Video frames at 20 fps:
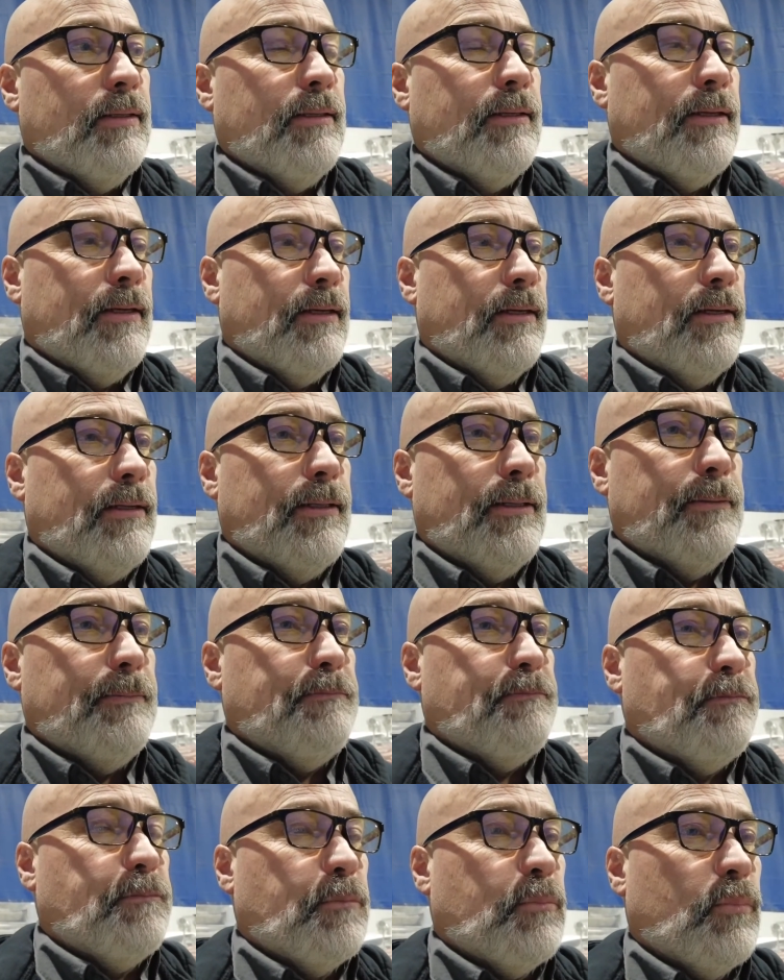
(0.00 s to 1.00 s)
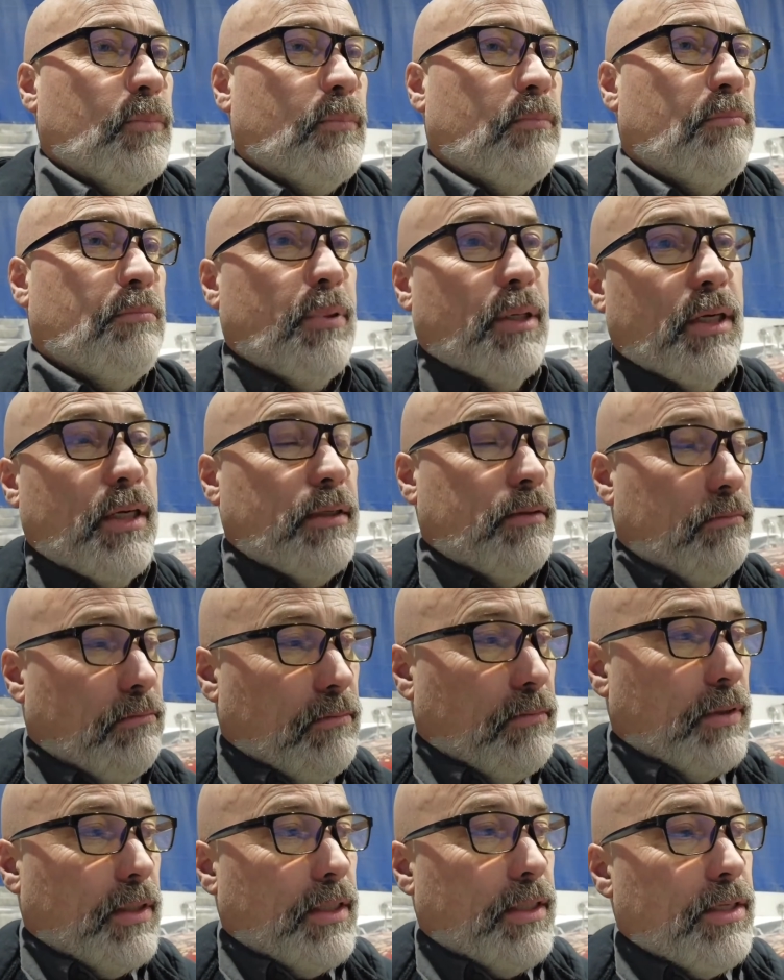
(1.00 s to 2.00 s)
But
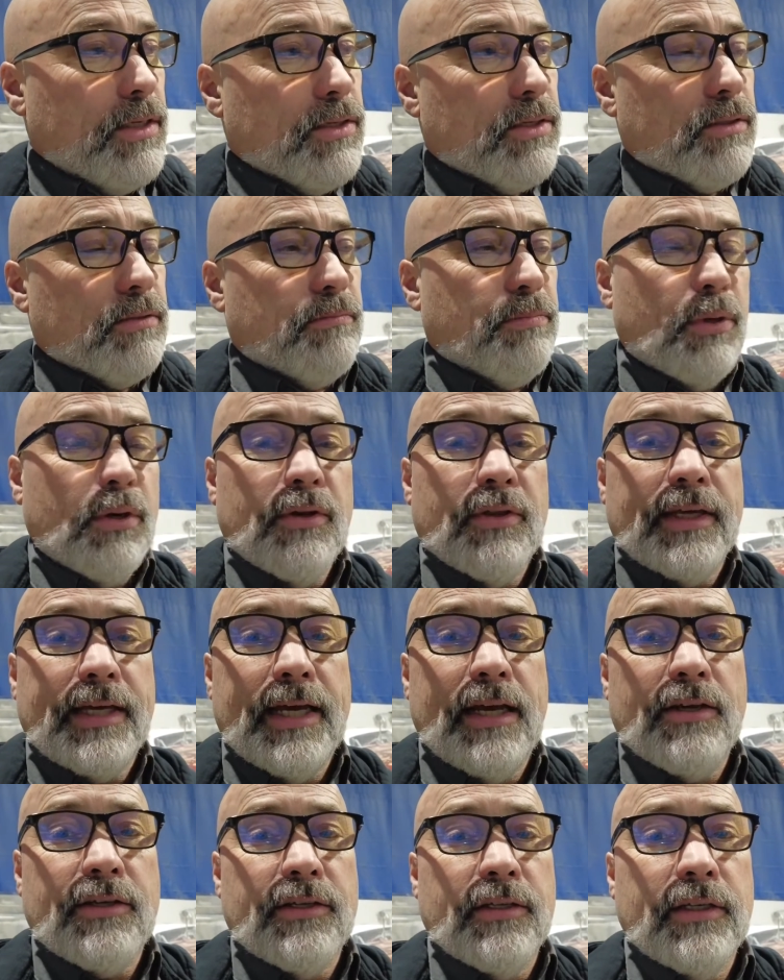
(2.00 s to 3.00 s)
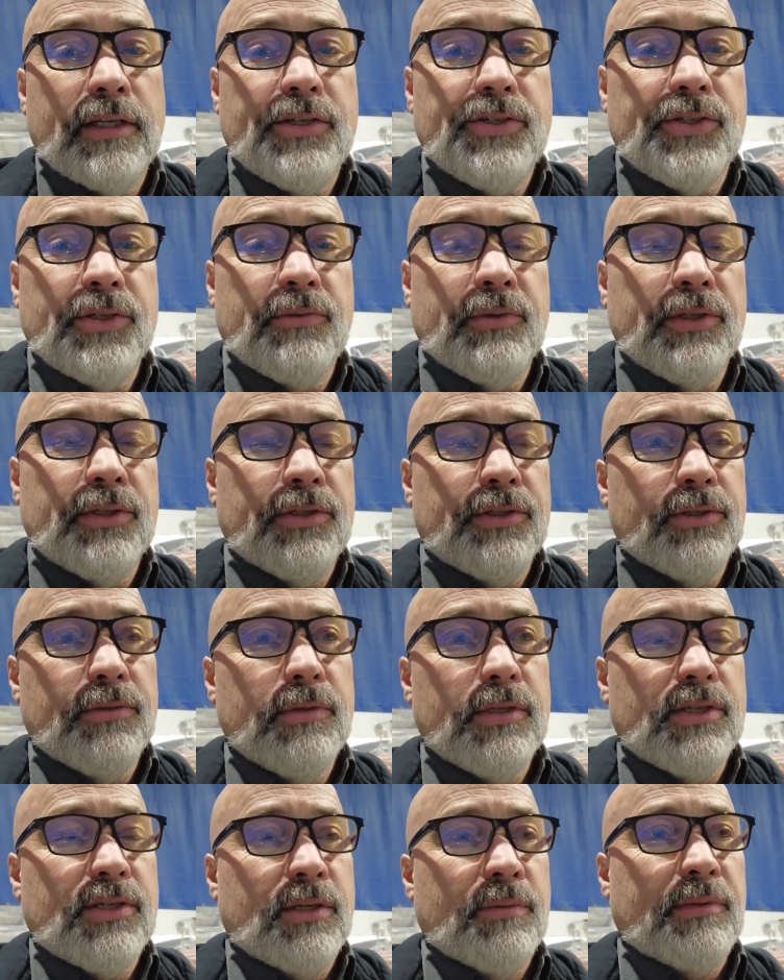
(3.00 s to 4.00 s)
it is part of the calculation when you're
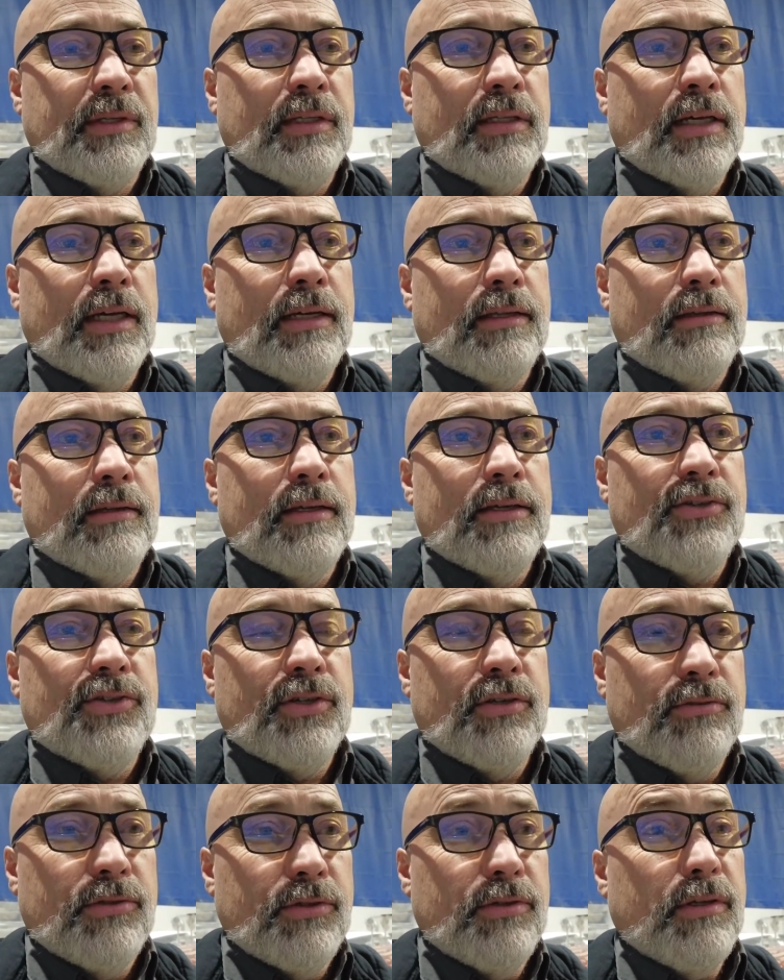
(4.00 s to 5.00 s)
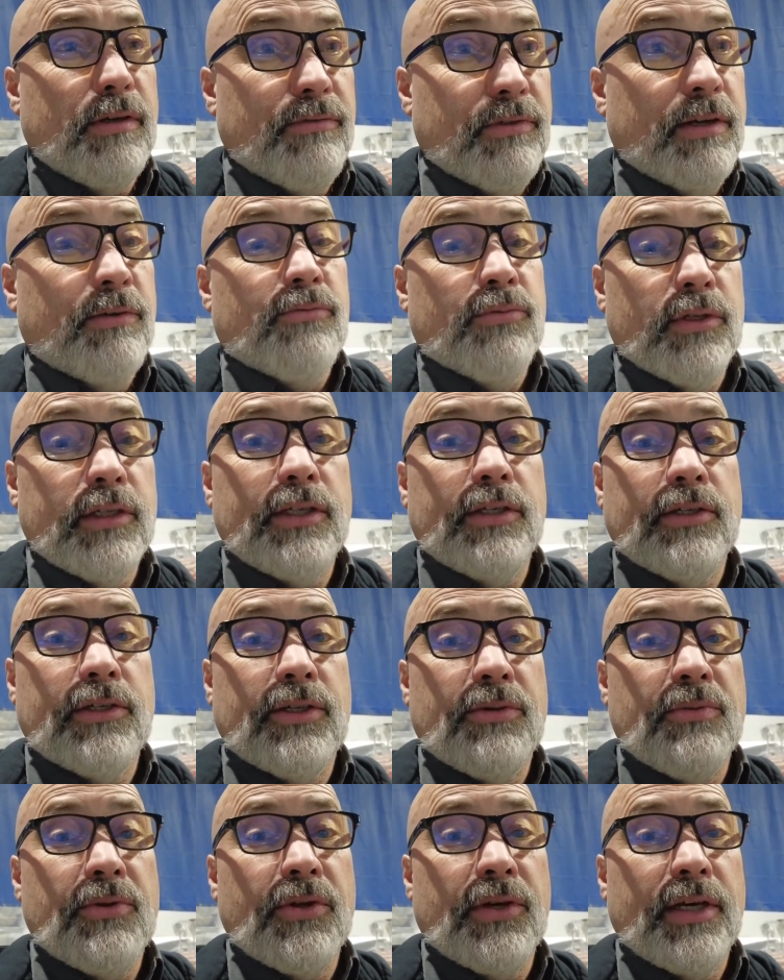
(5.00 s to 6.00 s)
doing something like this. You do have to have really good
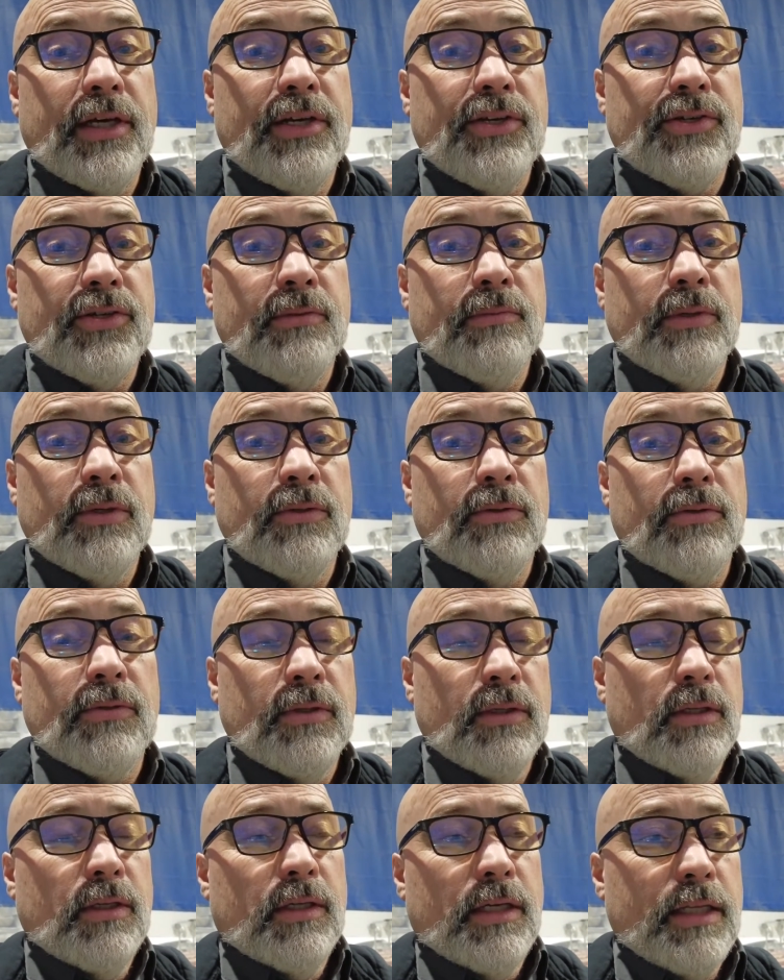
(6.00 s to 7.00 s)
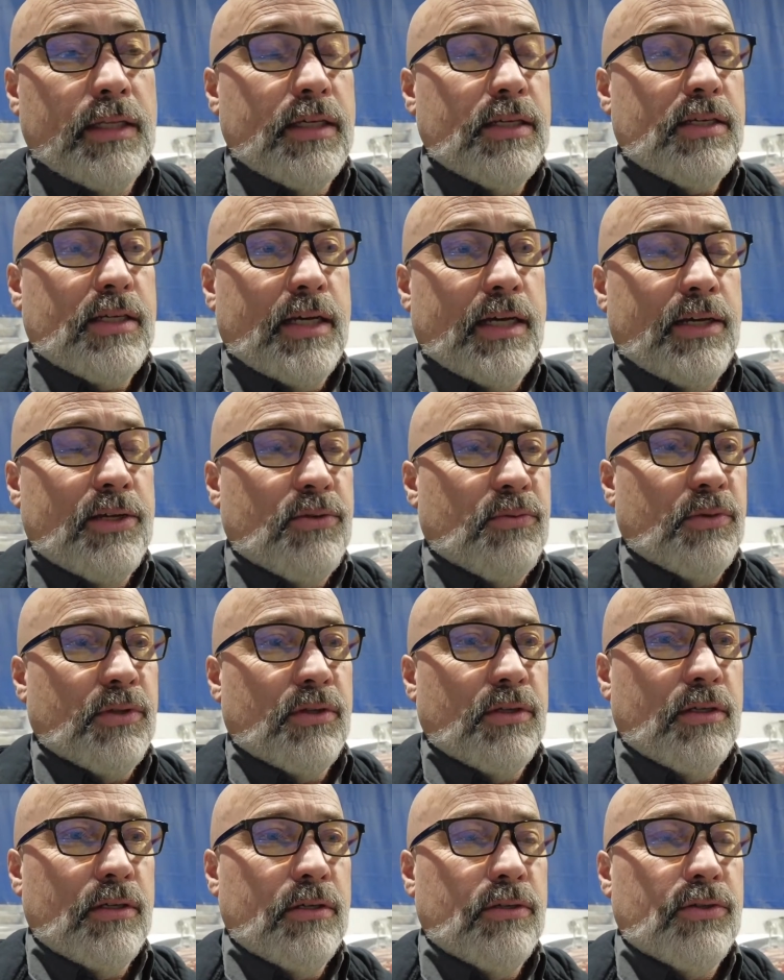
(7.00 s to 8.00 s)
communication, both in this case with
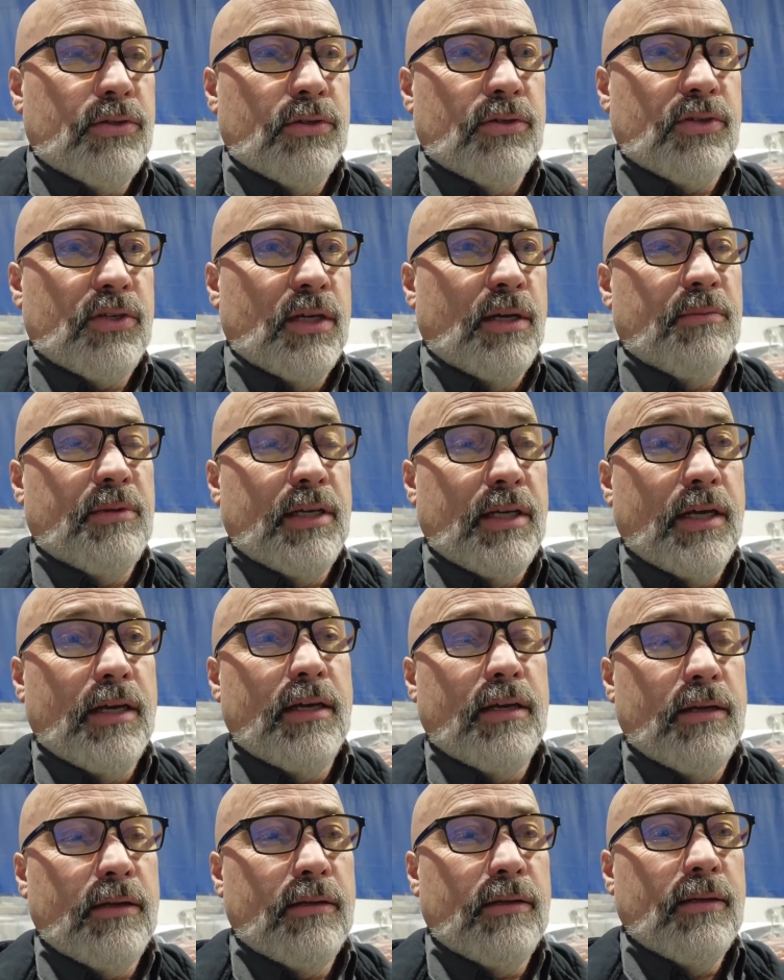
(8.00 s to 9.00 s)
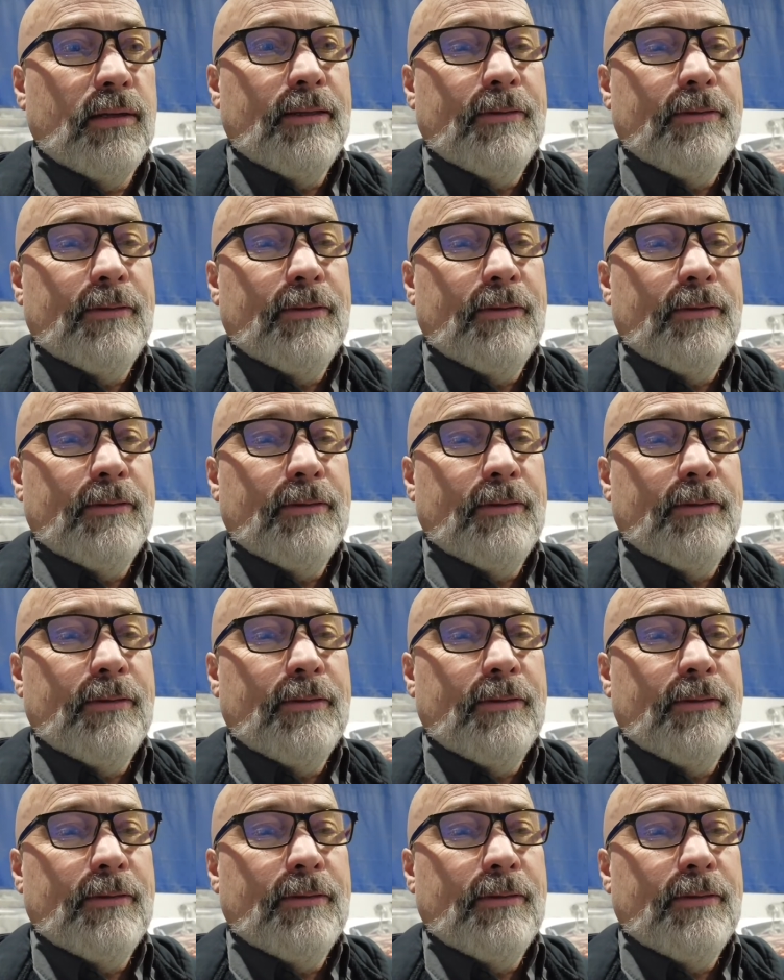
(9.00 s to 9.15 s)
the insurance company and